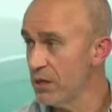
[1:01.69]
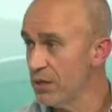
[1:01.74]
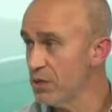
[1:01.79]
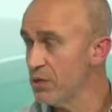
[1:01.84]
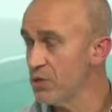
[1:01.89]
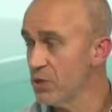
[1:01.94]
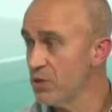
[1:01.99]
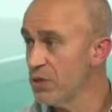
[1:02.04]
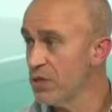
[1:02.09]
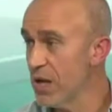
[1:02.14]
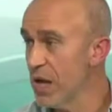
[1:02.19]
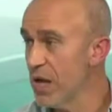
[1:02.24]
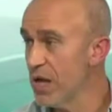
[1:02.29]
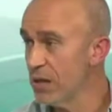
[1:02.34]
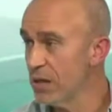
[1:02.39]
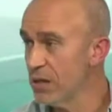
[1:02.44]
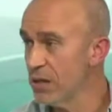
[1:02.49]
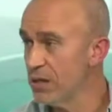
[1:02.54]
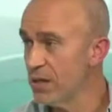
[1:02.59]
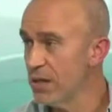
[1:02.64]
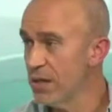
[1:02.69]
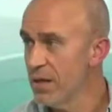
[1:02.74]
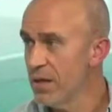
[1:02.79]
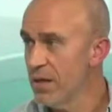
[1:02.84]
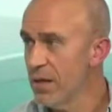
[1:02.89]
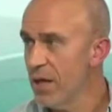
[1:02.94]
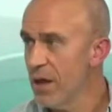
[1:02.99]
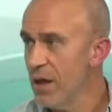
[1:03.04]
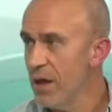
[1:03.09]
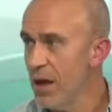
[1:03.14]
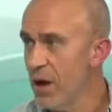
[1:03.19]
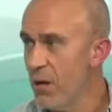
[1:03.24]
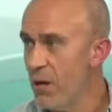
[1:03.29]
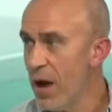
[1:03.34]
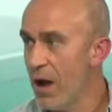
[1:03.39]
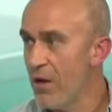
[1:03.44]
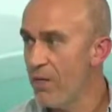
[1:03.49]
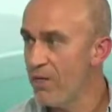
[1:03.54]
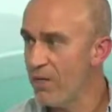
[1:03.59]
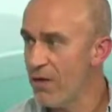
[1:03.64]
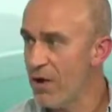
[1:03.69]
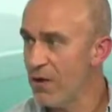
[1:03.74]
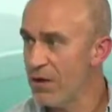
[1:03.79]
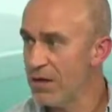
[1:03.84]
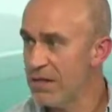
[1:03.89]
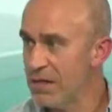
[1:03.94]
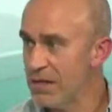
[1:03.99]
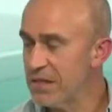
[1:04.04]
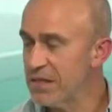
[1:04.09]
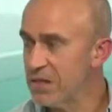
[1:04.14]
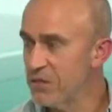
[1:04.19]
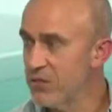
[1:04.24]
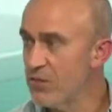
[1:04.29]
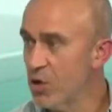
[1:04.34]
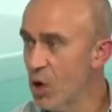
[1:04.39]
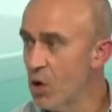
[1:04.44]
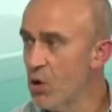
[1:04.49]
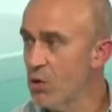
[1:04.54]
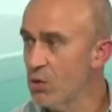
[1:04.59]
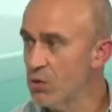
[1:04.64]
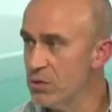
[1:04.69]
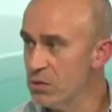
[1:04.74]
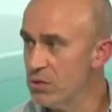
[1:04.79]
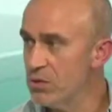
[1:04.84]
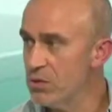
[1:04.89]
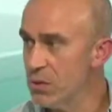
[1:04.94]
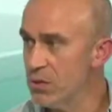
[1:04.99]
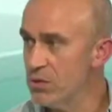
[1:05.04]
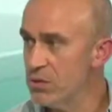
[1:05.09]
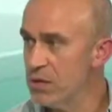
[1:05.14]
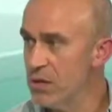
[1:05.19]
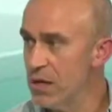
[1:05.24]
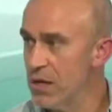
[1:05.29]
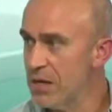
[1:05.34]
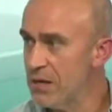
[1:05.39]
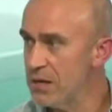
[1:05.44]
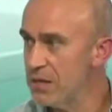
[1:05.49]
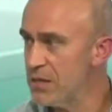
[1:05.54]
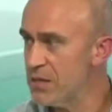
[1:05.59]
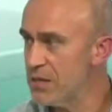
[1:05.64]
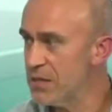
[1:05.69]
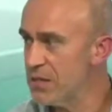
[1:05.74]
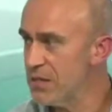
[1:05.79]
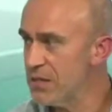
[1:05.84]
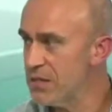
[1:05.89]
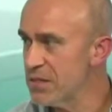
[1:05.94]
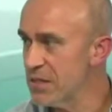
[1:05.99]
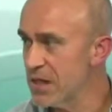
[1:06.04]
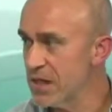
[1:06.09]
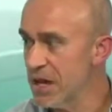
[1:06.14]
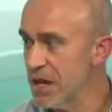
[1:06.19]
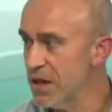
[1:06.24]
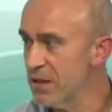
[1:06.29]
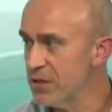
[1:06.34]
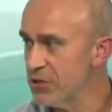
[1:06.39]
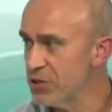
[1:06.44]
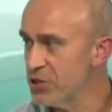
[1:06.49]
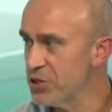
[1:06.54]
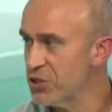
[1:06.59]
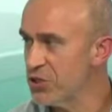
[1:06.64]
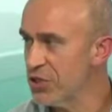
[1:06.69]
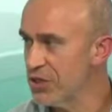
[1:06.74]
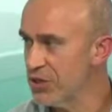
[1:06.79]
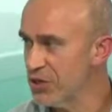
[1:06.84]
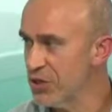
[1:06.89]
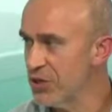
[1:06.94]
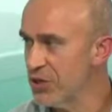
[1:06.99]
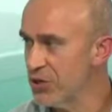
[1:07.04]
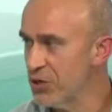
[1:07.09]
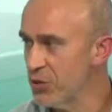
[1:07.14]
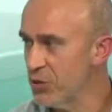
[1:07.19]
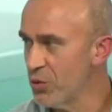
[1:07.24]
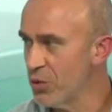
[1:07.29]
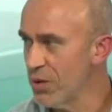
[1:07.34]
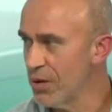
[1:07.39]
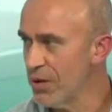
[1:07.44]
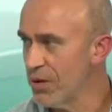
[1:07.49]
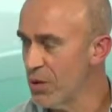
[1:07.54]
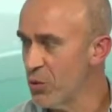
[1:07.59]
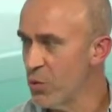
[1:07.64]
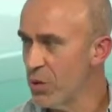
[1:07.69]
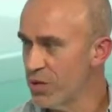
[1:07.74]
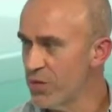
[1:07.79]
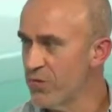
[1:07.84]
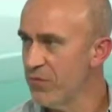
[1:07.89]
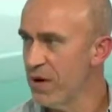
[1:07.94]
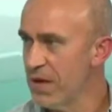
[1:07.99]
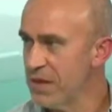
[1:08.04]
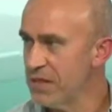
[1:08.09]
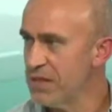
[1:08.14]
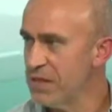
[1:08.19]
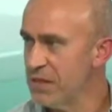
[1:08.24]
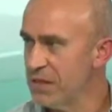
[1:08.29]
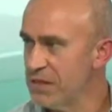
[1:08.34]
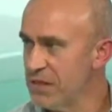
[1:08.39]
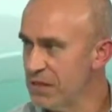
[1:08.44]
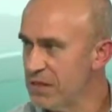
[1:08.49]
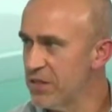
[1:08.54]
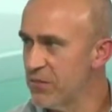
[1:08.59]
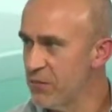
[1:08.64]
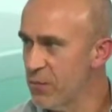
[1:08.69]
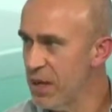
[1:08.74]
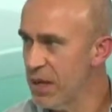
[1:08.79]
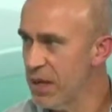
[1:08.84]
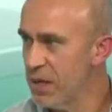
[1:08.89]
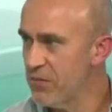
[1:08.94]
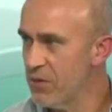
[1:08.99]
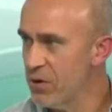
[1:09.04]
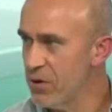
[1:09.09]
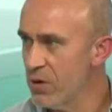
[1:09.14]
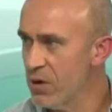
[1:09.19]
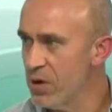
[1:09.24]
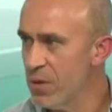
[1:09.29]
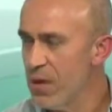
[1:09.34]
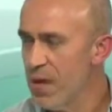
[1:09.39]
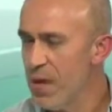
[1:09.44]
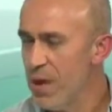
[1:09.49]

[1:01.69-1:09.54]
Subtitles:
I think there's no denying it. Now, how far addictive goes, scientists and psychologists can tell you, what defines the addictive behavior.